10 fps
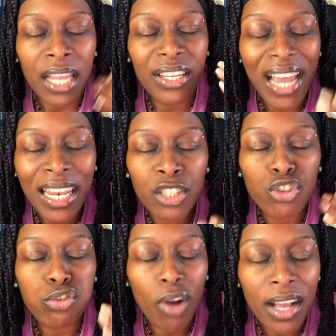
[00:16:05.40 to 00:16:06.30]
you got to
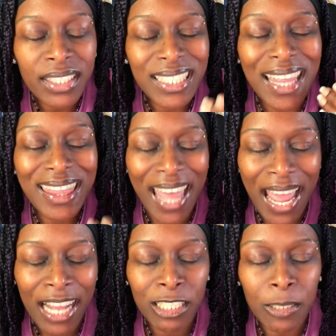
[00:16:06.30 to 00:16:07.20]
trust
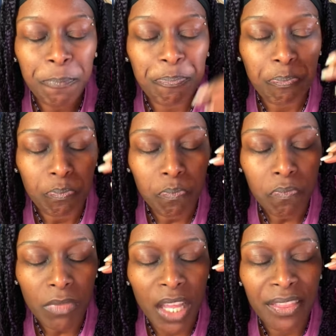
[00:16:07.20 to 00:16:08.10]
that
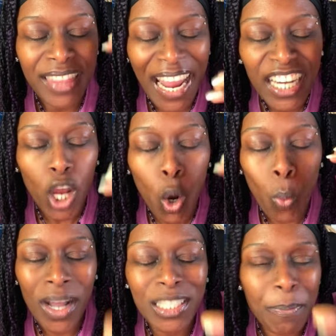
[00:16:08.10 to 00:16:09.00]
they know
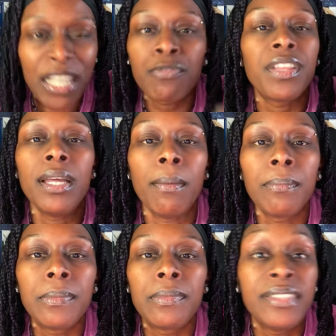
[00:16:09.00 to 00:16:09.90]
what's best for them.
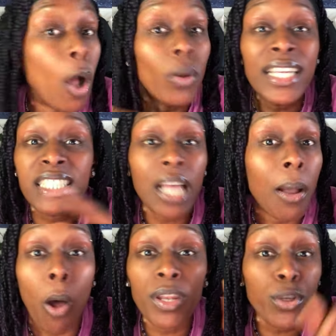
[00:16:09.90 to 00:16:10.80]
Only so,
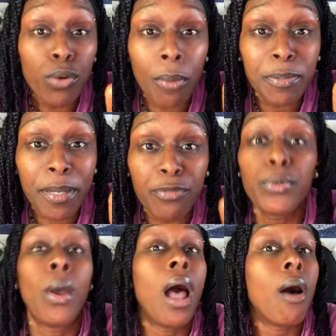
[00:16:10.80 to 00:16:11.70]
only you know what's best for
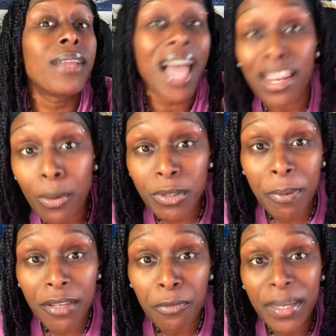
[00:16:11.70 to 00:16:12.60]
you. Only I know what's
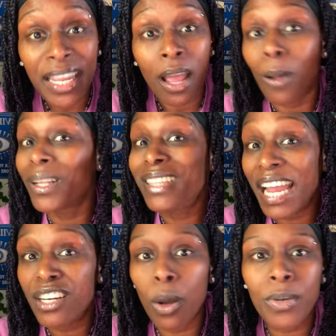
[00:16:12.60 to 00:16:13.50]
best for me. Only
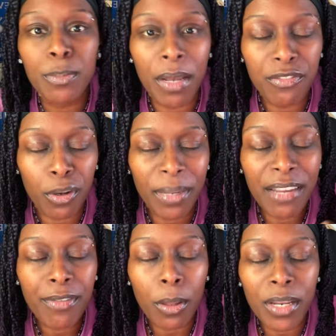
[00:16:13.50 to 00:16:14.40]
they know what's best for them.
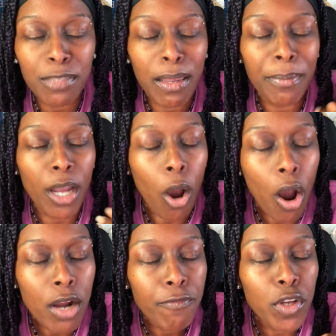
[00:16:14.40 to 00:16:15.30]
Even though this may be
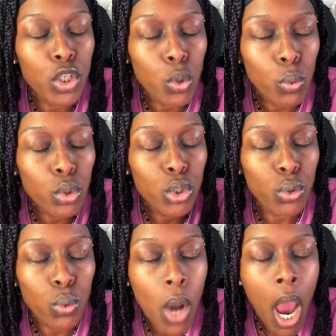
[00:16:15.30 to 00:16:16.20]
hard for you
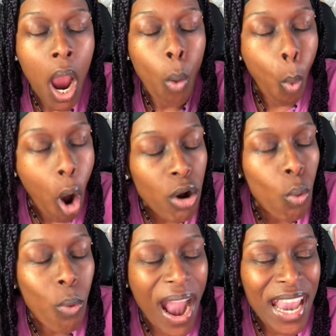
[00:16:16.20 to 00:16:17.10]
to walk
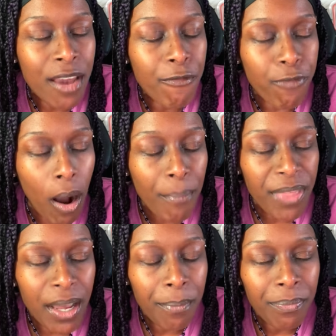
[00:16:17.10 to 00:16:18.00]
away from
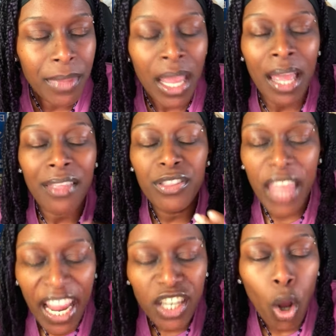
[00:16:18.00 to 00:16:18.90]
them,
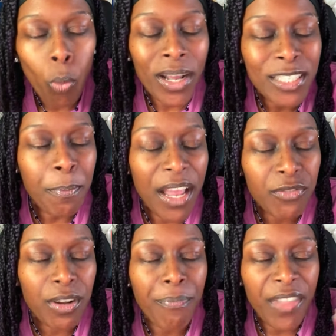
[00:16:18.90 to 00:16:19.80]
they know what's best
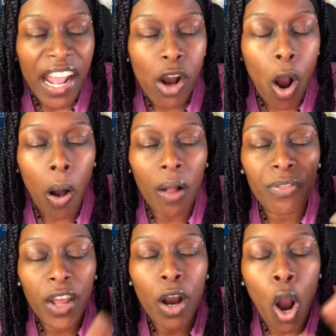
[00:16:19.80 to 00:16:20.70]
for them. They're
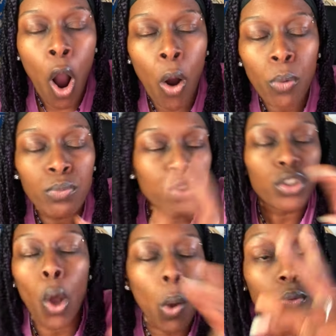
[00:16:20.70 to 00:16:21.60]
on their own
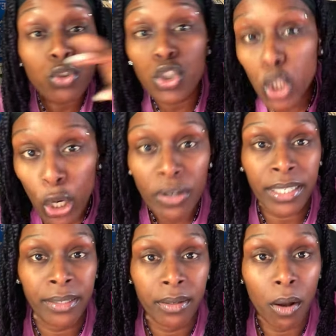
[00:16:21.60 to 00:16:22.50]
soul's journey.
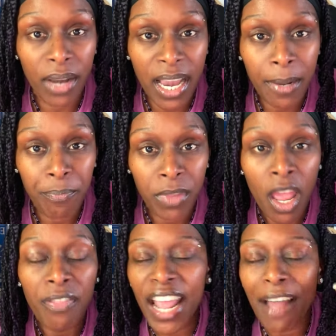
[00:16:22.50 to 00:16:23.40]
Okay.
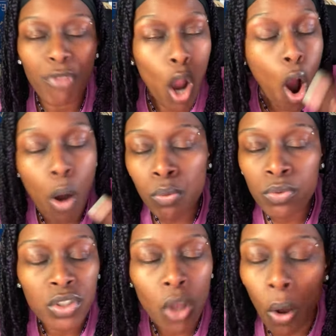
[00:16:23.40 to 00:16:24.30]
They have their
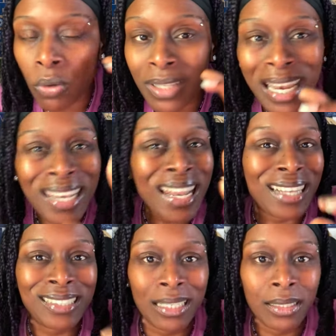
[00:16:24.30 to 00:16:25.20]
own soul's
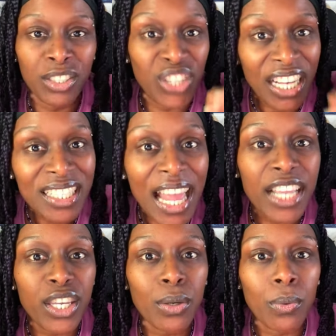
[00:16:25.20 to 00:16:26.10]
lessons, just
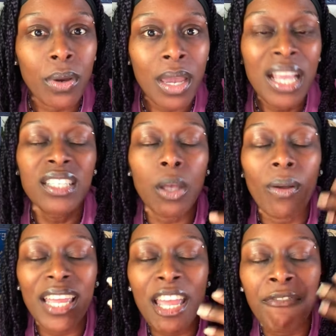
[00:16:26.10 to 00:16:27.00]
like you.
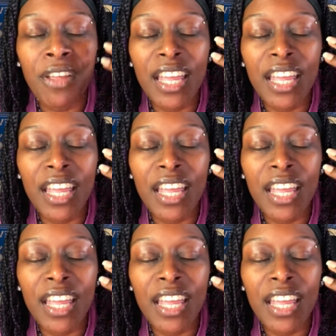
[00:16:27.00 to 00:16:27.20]
So if